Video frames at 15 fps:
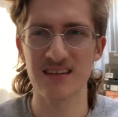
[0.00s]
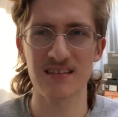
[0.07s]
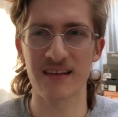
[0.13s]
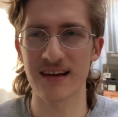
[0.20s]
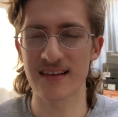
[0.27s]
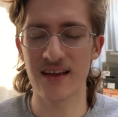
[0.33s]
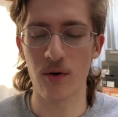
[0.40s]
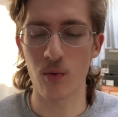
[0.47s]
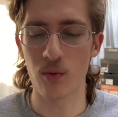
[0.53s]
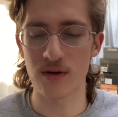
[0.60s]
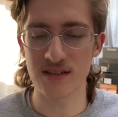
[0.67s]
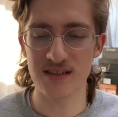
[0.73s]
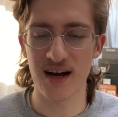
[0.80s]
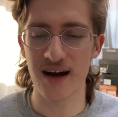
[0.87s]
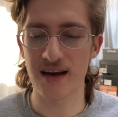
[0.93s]
like that was
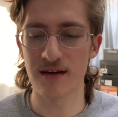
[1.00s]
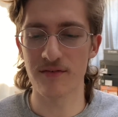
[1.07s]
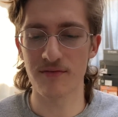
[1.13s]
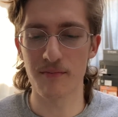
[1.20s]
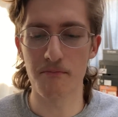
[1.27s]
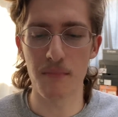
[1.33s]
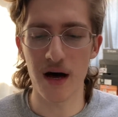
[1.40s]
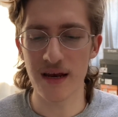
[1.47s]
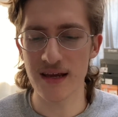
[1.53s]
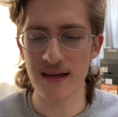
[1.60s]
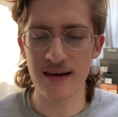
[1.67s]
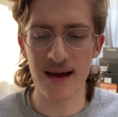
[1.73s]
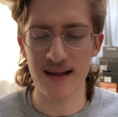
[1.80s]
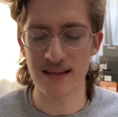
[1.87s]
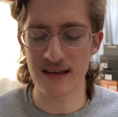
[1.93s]
kind of muddied
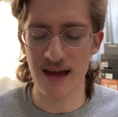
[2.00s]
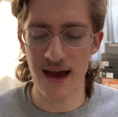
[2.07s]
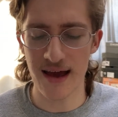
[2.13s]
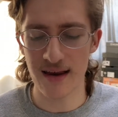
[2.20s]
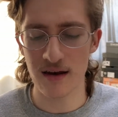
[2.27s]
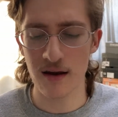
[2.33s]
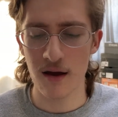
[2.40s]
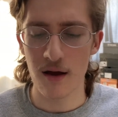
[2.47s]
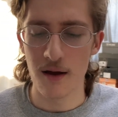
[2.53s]
at the end.